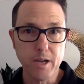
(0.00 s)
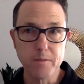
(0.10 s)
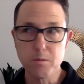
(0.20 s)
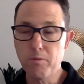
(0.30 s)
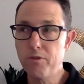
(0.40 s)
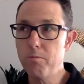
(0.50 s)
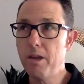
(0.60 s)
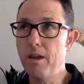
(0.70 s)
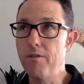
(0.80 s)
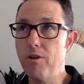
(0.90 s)
some of you
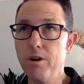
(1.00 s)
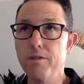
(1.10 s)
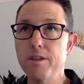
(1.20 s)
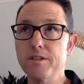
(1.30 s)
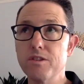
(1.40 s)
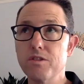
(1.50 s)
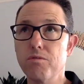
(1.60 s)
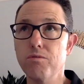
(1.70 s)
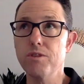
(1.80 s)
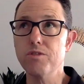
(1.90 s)
may have heard of this, is
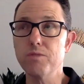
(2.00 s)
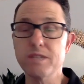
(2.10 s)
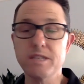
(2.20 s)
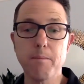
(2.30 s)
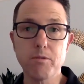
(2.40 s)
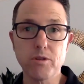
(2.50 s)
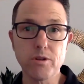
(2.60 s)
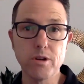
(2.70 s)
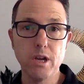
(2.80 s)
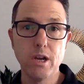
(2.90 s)
through this
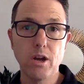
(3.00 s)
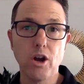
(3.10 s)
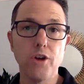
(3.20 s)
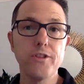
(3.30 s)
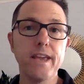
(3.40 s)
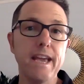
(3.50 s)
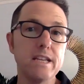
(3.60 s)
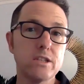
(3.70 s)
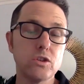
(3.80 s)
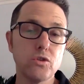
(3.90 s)
receptor called the
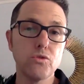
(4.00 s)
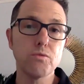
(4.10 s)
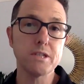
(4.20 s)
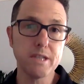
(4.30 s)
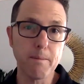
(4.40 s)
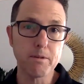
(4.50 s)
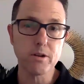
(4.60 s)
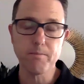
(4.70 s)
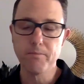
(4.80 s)
ACE2 receptor.